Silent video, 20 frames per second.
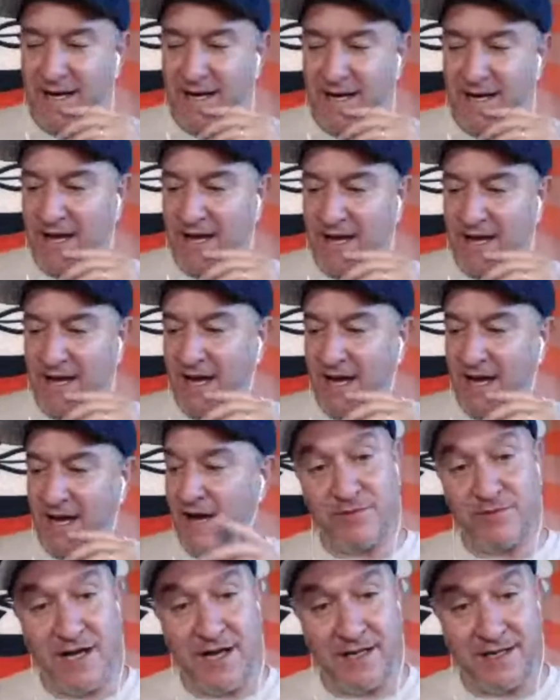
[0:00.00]
Uh,
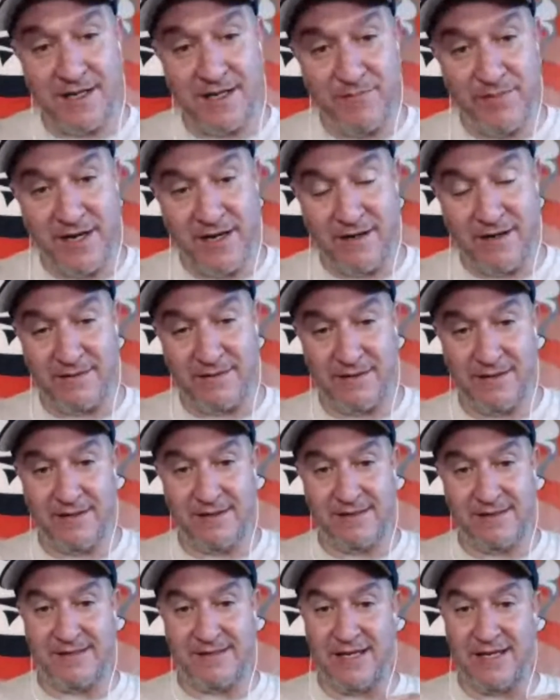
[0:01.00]
obviously, what I'm talking
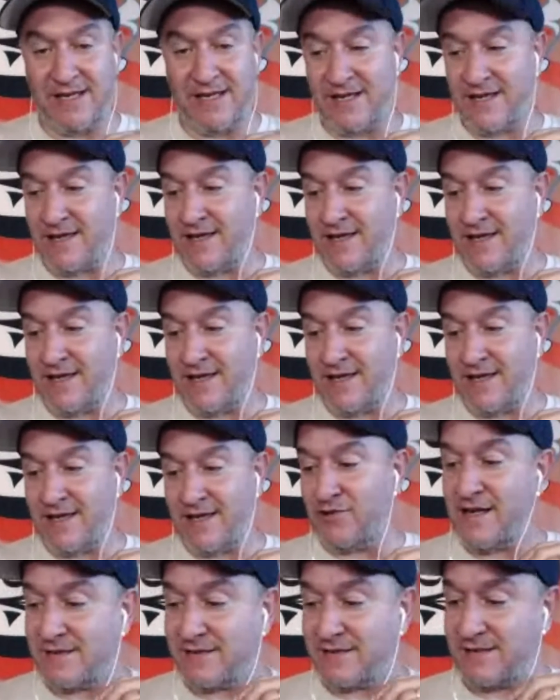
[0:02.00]
about is the uh,
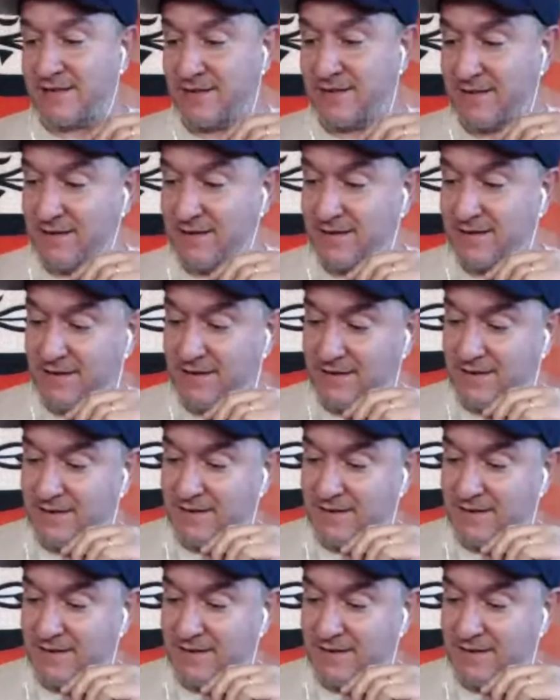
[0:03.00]
release